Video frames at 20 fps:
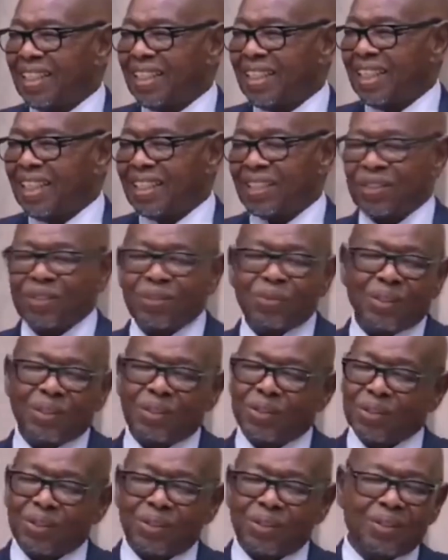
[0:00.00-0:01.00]
I don't
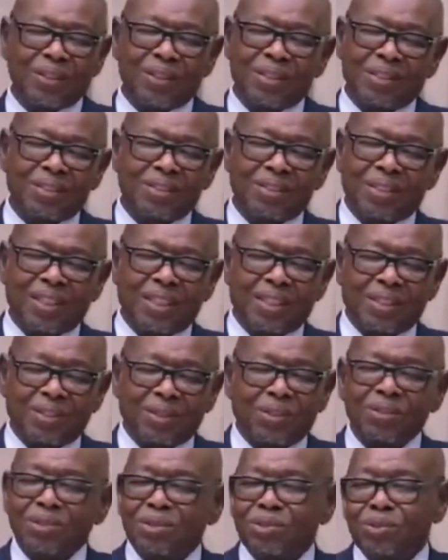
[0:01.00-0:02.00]
want to go into that.
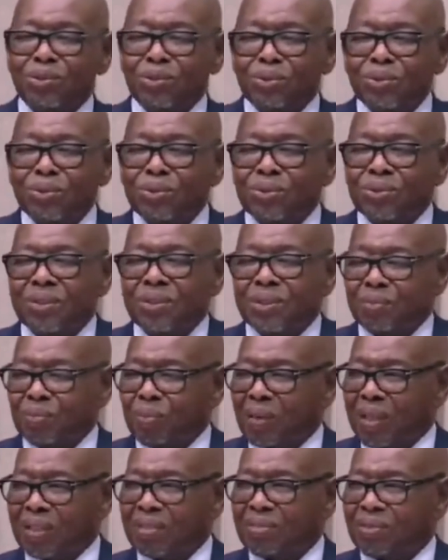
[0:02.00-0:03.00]
Don't use this
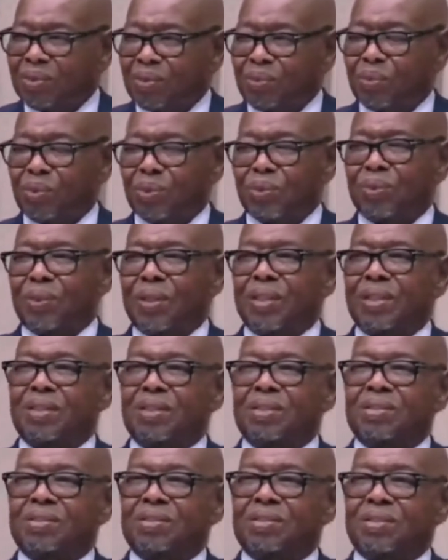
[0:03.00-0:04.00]
platform to
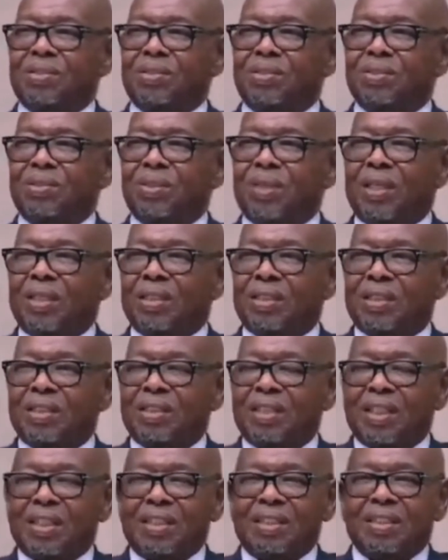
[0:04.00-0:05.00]
want to ask.
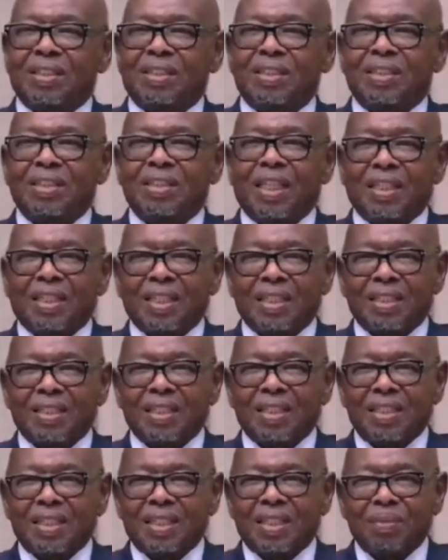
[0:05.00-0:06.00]
There is nothing
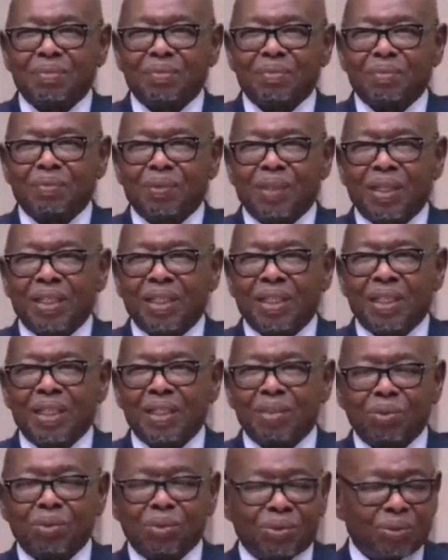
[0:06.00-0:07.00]
that I'm
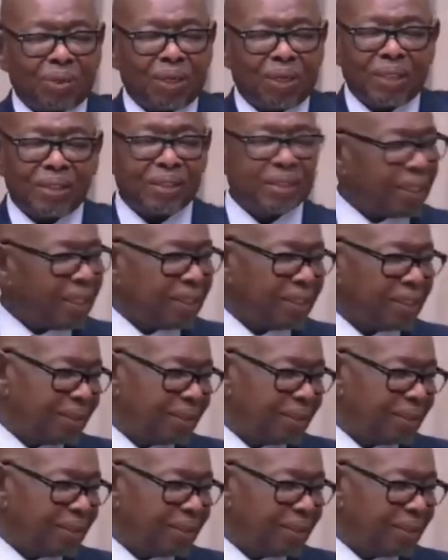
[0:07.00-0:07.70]
unable to answer.